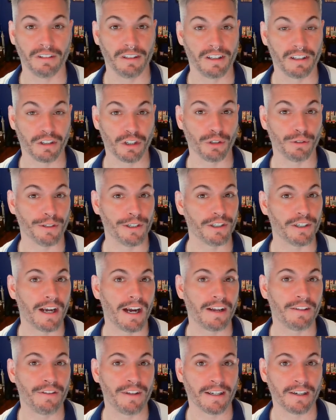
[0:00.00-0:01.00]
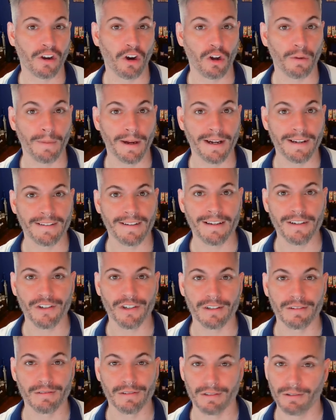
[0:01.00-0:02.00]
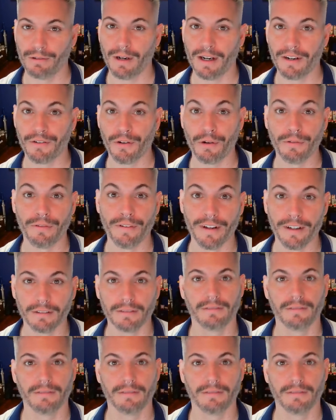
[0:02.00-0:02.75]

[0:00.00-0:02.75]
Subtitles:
the career guide thing caught my attention, so I dove in.